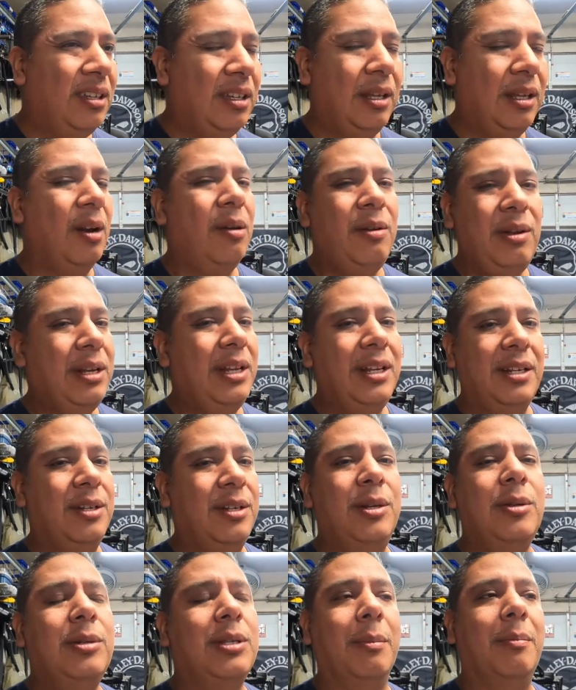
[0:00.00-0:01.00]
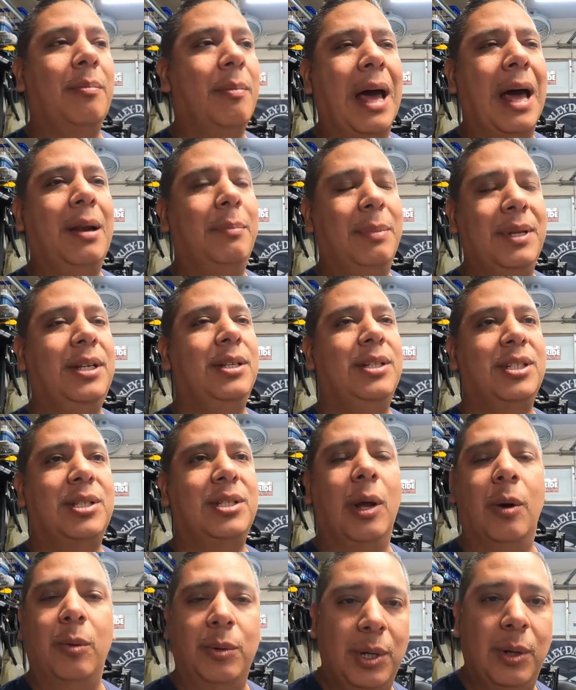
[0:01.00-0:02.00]
you need to do something about it, but you
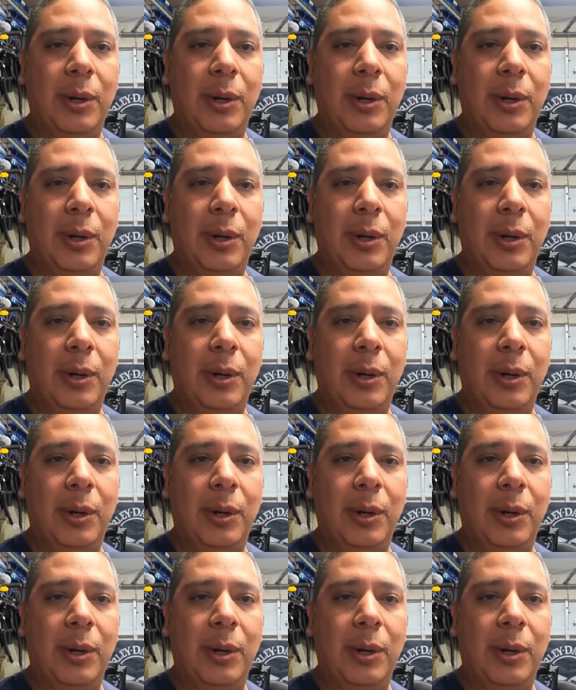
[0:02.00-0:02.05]
just don't